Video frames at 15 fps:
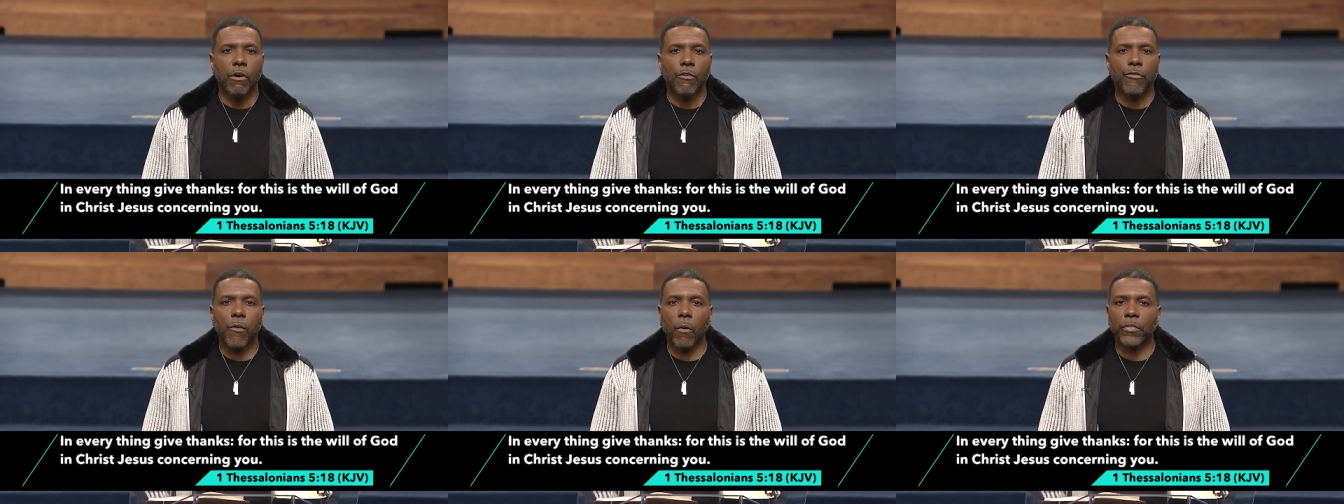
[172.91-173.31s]

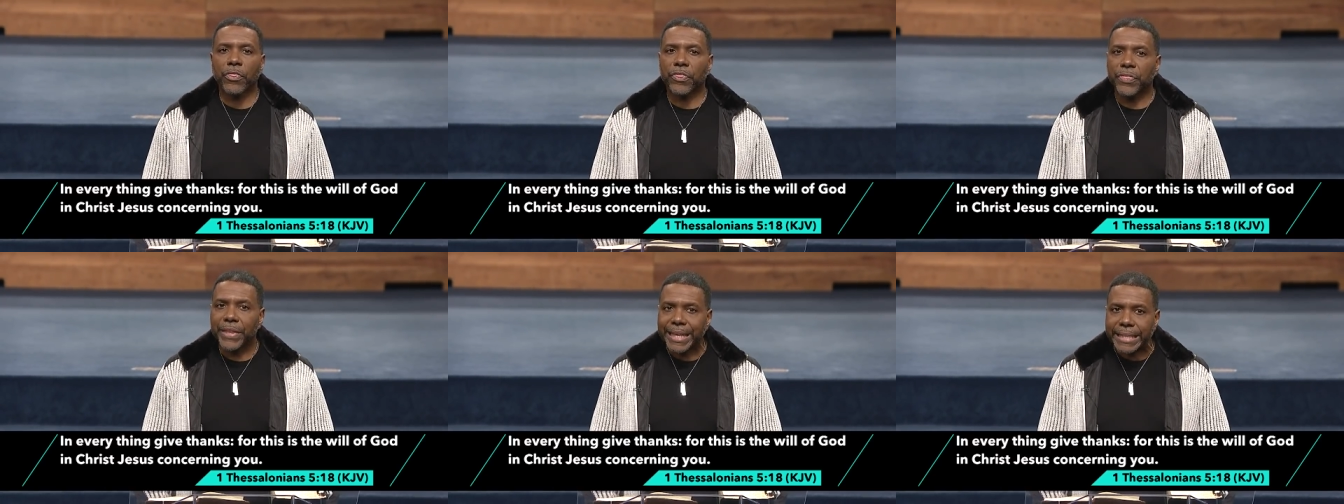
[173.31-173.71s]
for
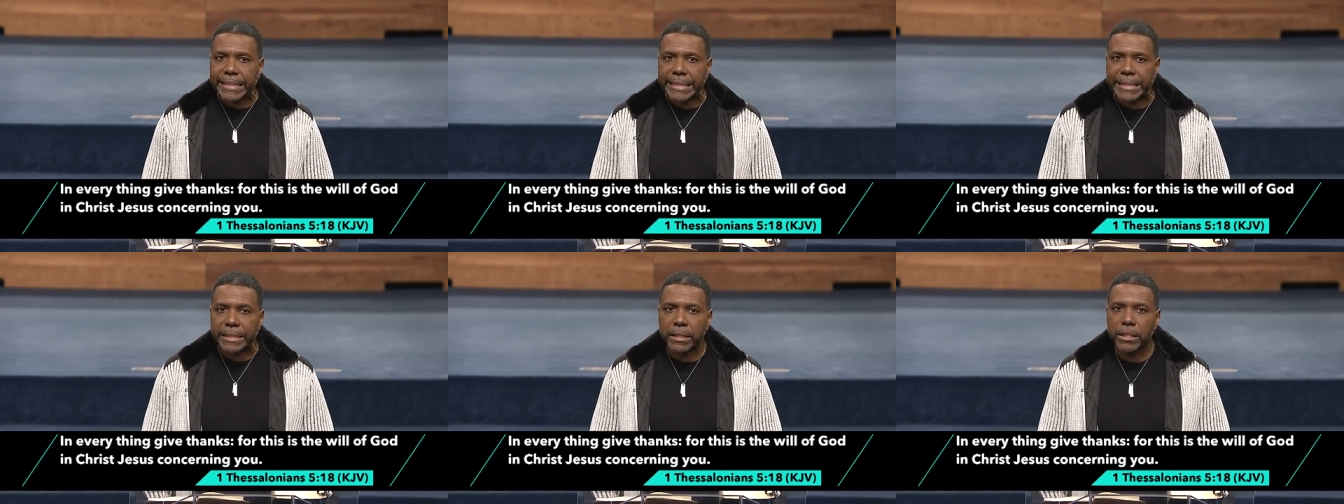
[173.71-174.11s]

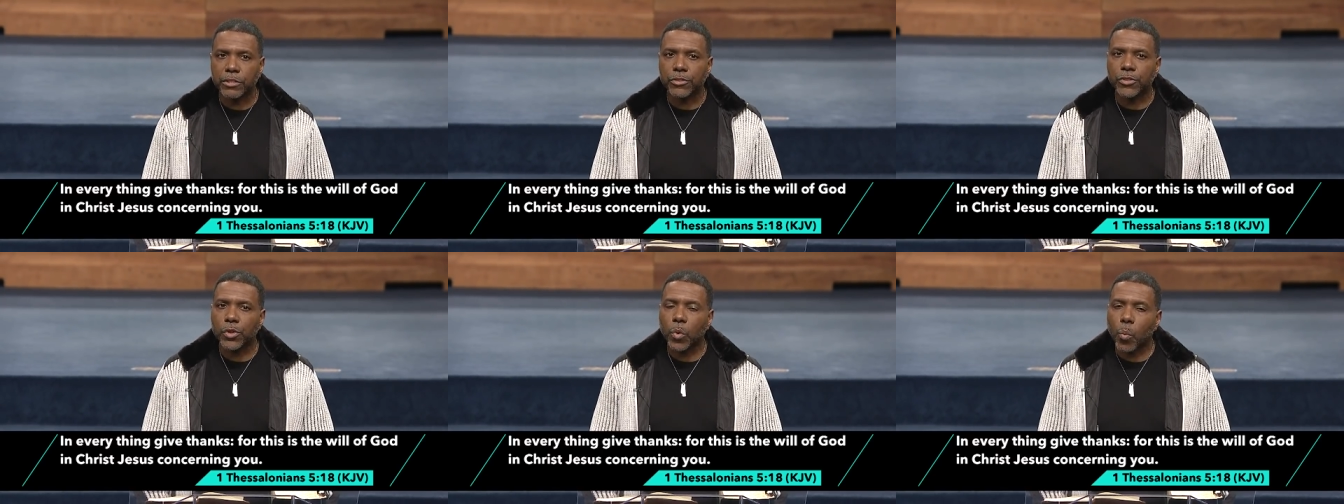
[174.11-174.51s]
this
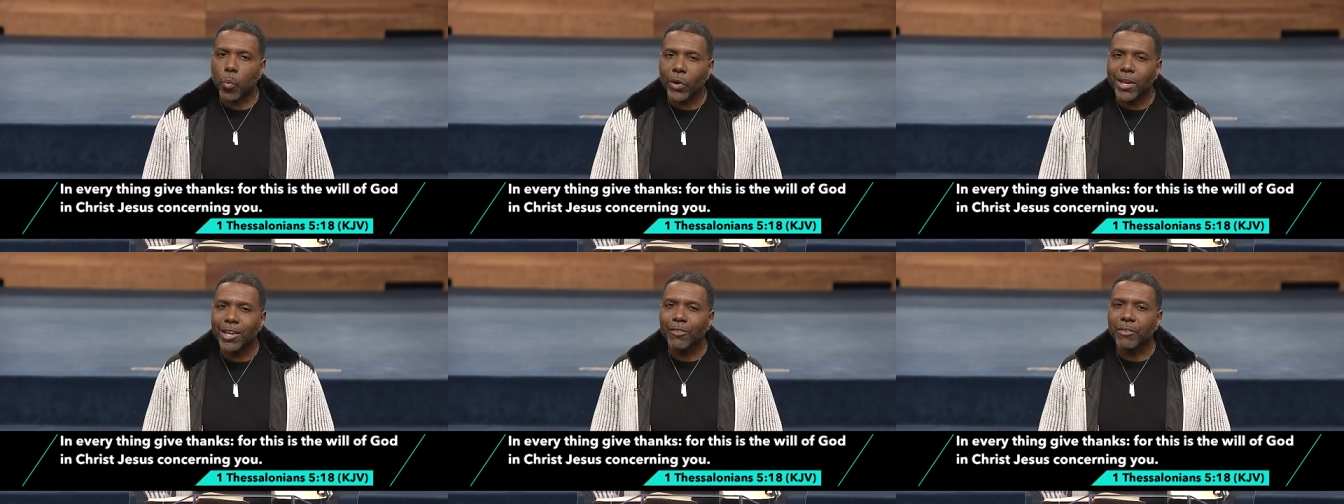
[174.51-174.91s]
is the
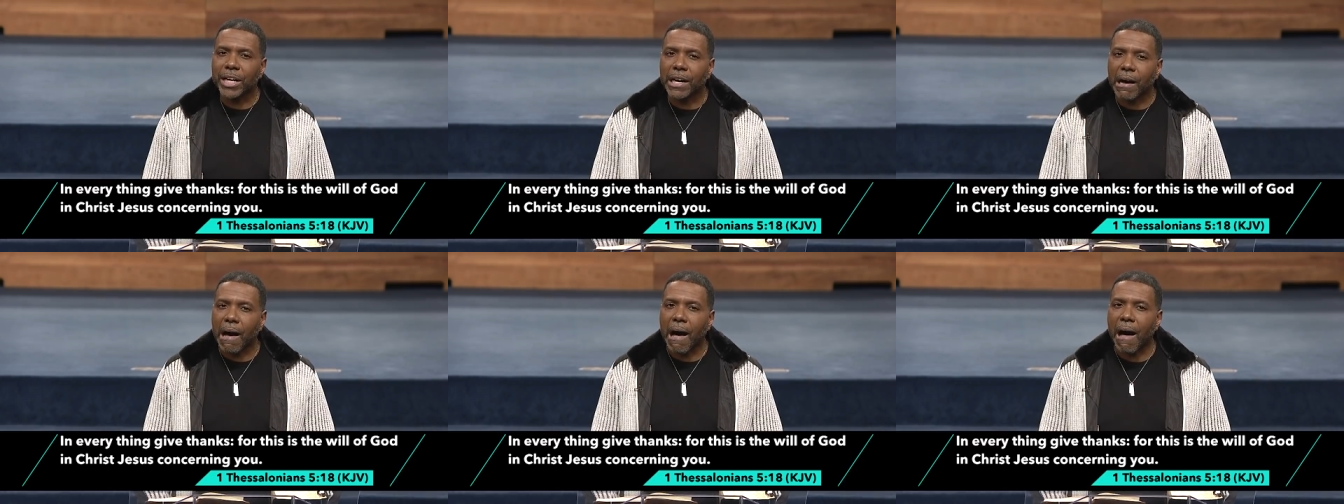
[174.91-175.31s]
will
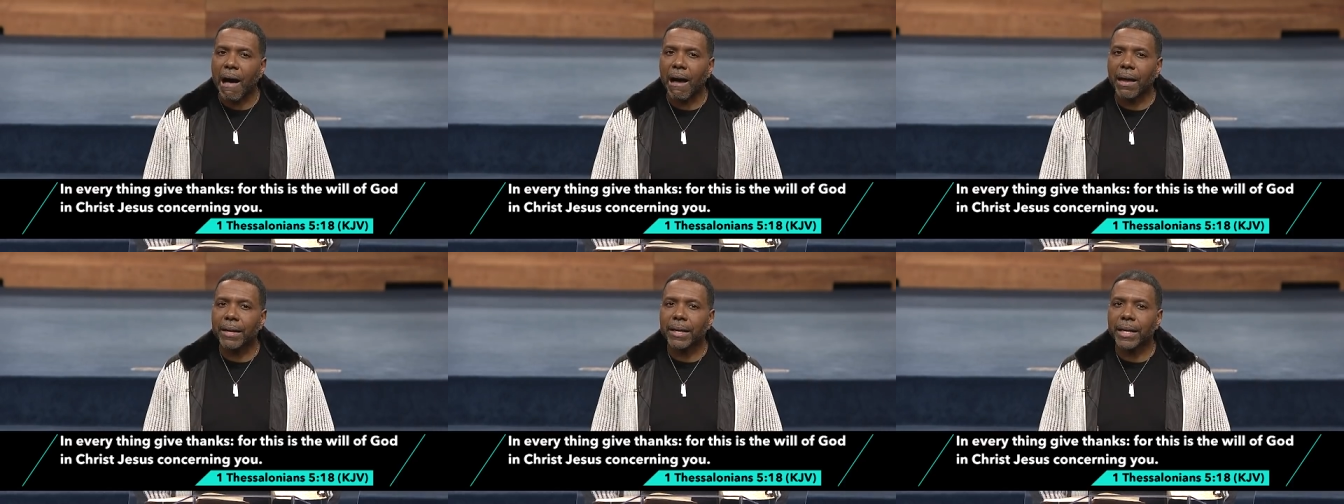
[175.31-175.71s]
of
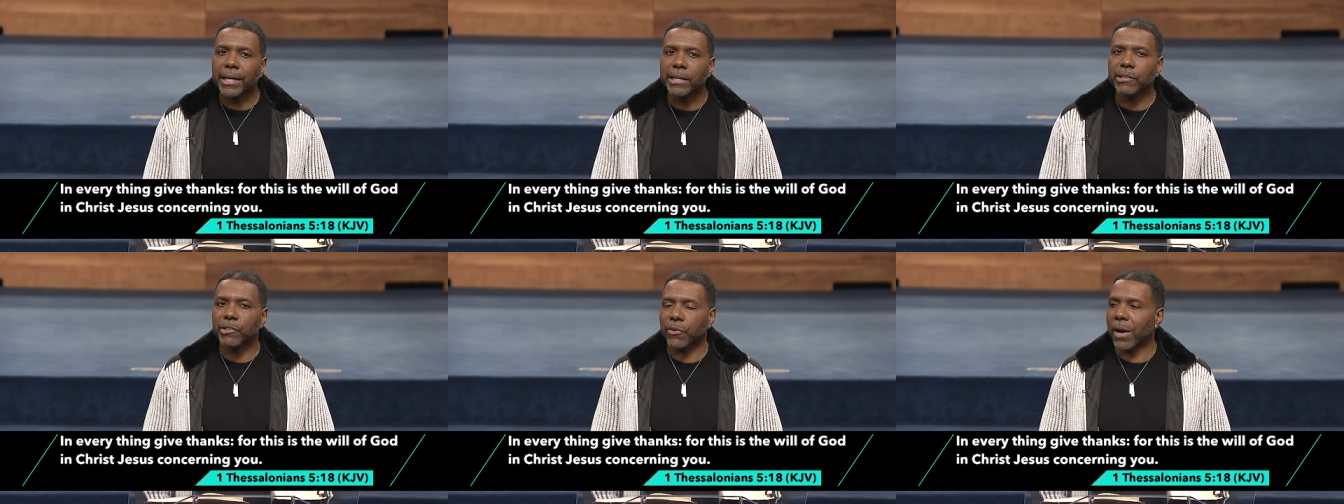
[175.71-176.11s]
God
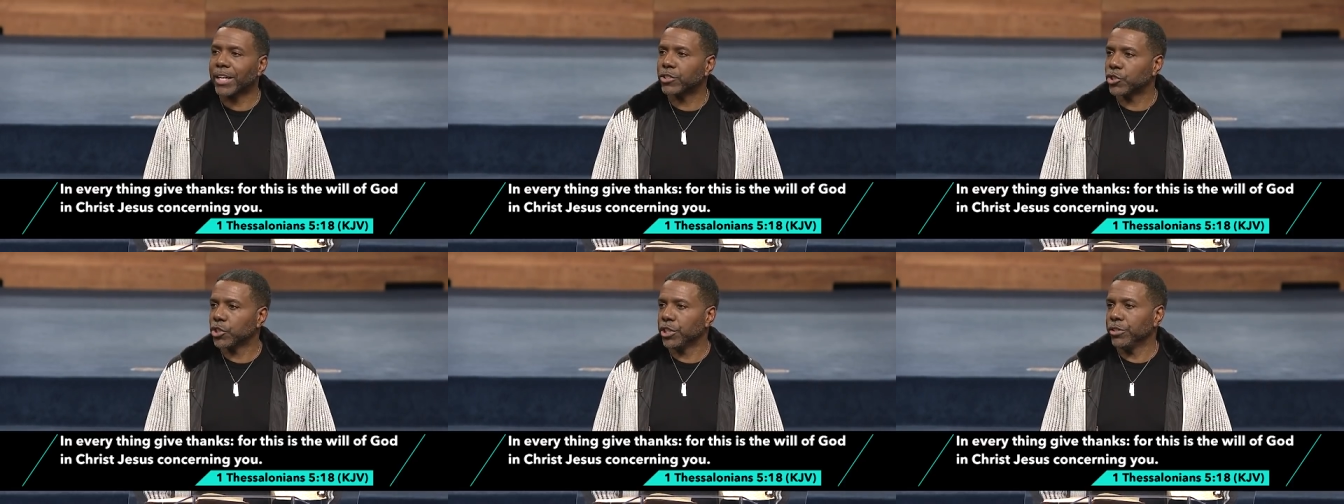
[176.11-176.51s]
in
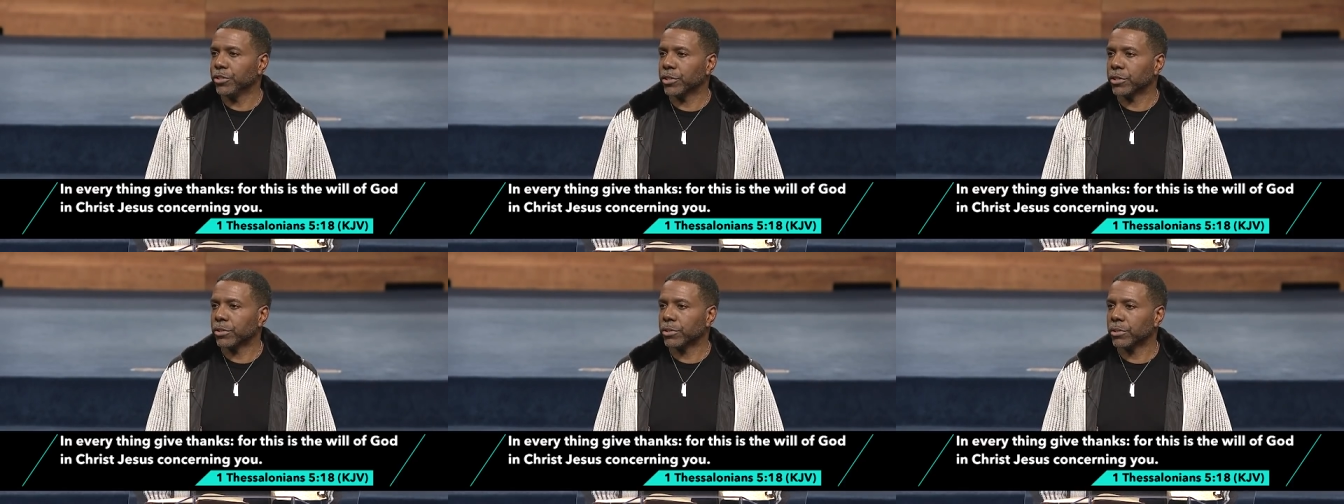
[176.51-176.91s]
Christ
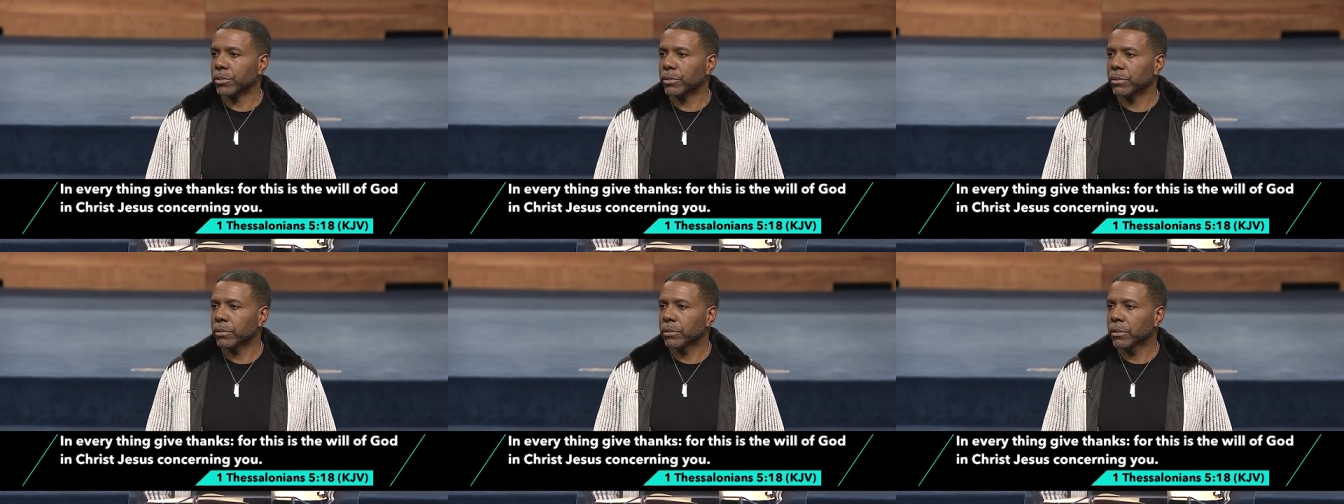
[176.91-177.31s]
Jesus.